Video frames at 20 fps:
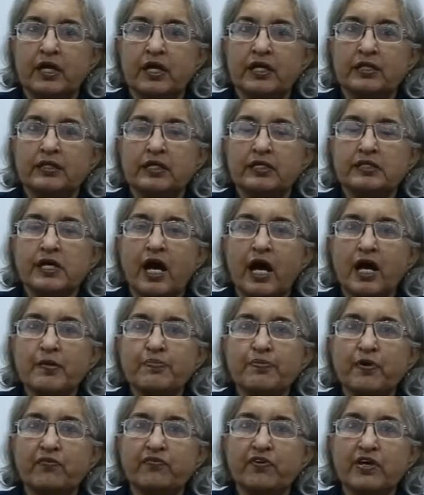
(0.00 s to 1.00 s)
The
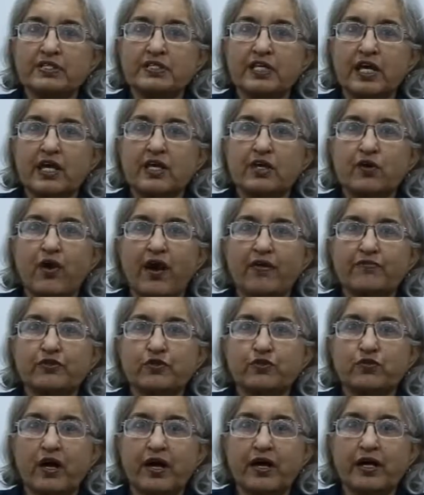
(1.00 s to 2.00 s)
type of essay you have
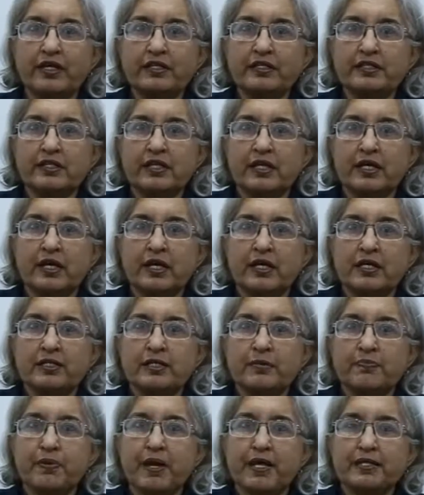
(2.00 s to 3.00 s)
to write
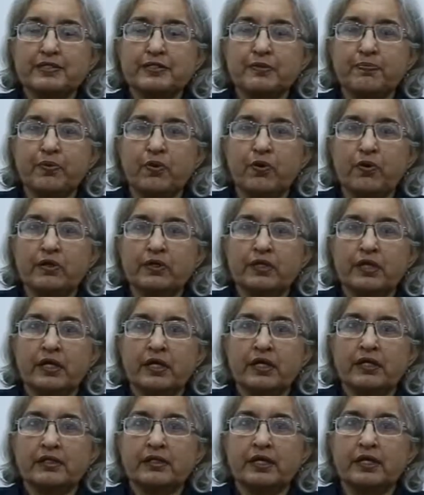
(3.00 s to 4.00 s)
depends upon
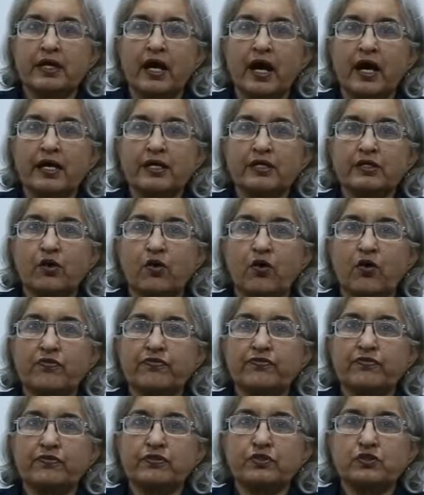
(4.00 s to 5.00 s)
the kind
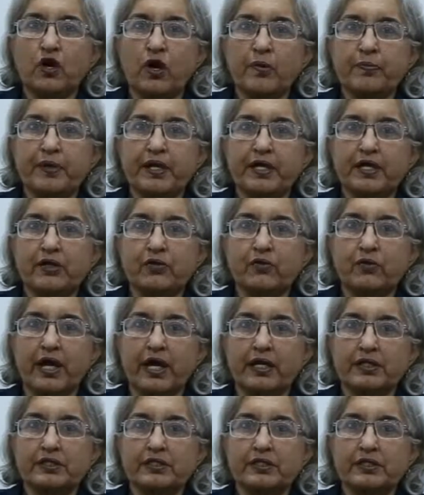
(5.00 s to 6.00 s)
of topic you
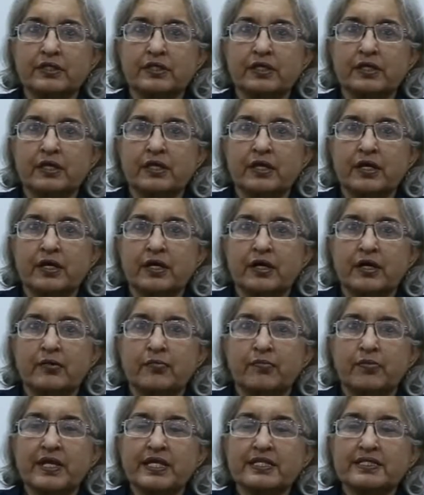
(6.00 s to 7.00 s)
get.
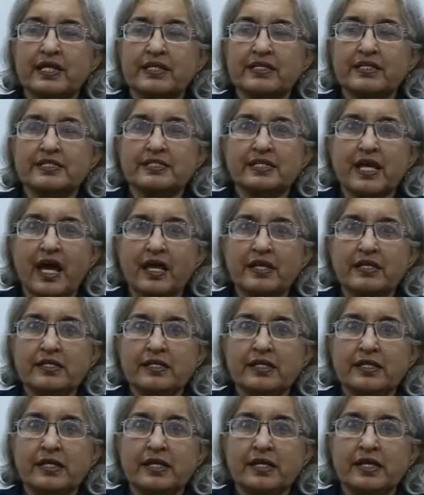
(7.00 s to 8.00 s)
Please understand
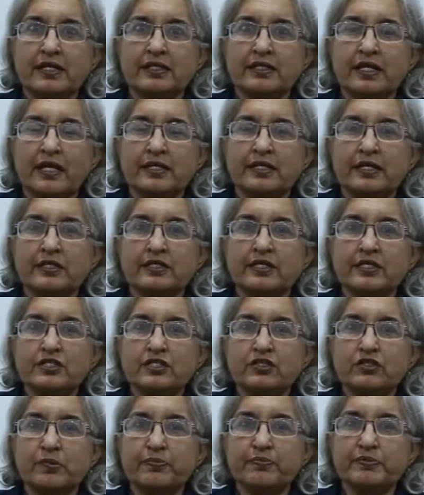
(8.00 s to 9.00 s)
that a
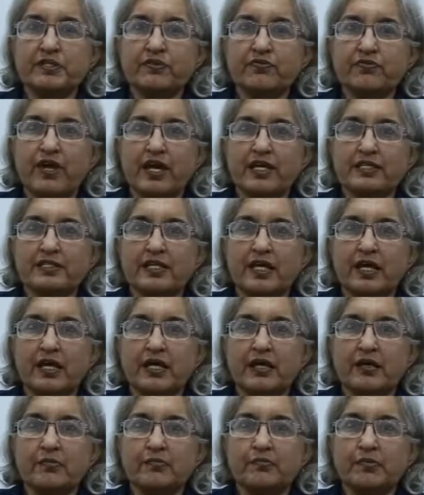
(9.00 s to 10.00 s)
descriptive
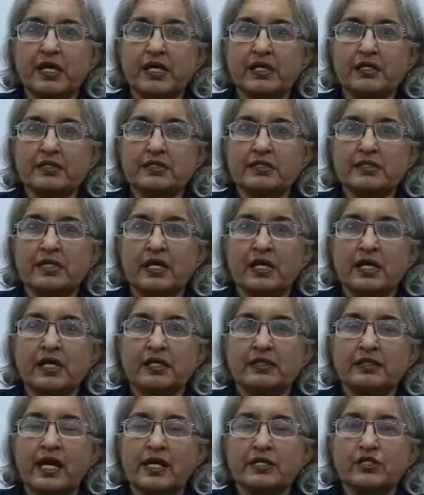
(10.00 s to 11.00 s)
essay means
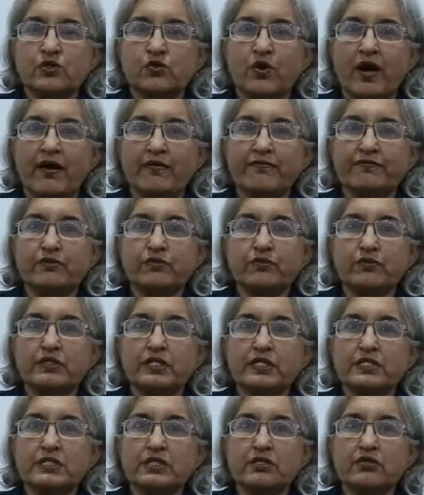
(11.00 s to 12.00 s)
that you have to
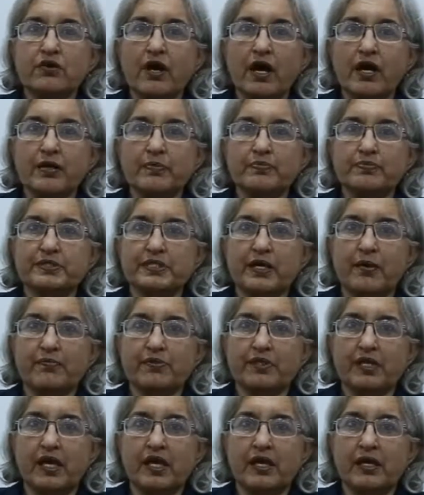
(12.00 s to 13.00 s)
describe
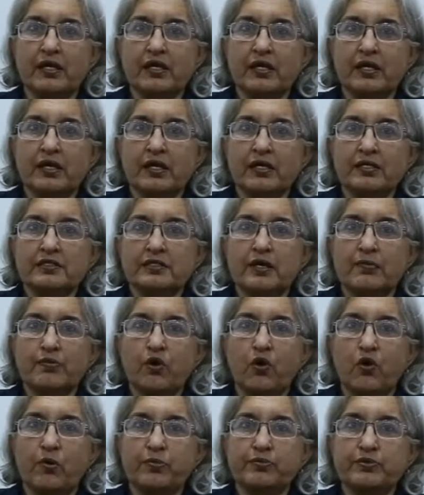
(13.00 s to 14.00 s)
something, some
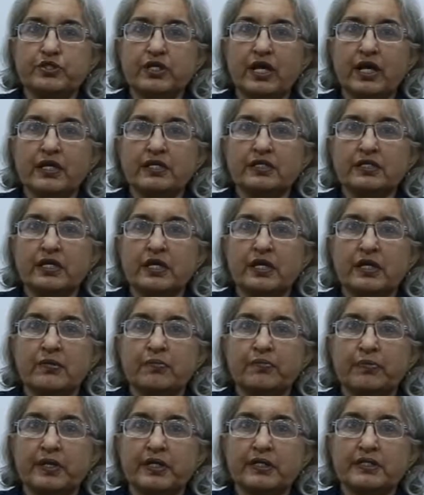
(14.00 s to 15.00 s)
object,
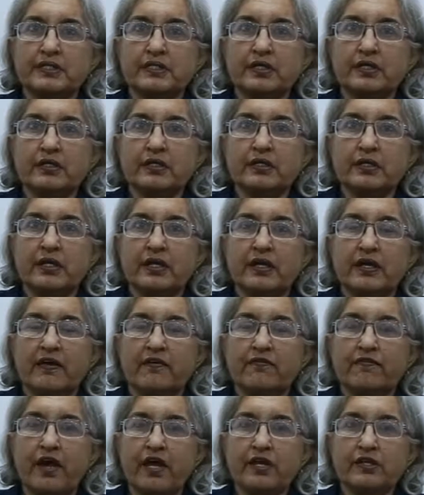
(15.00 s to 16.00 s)
person,
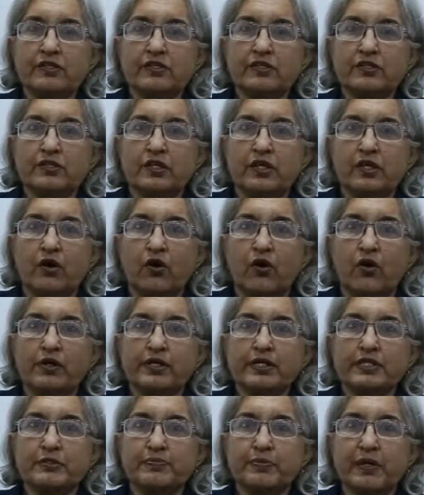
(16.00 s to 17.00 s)
event, or
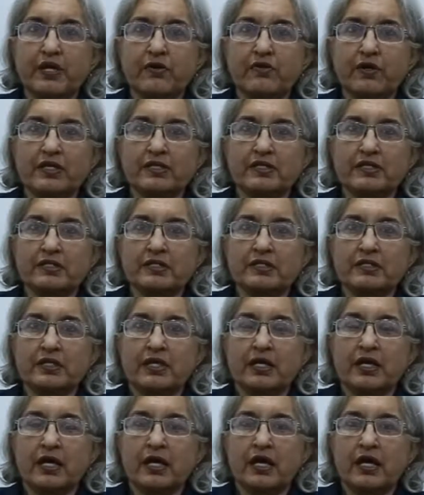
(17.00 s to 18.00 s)
experience.
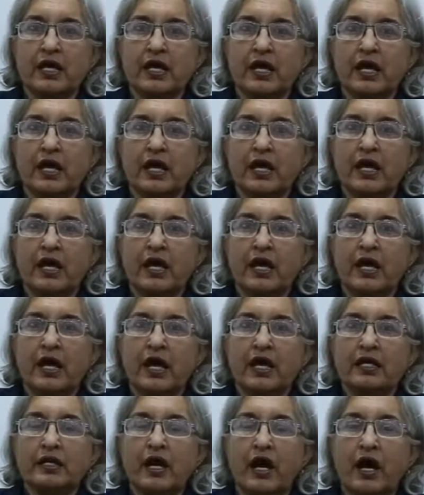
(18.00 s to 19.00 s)

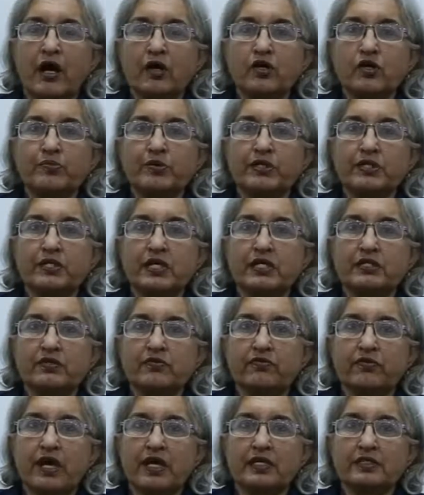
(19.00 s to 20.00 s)
An
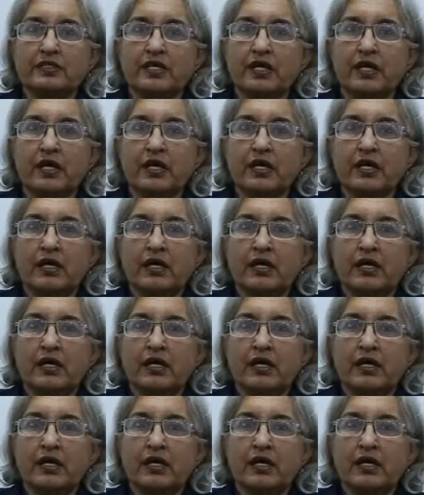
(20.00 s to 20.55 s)
argumentative essay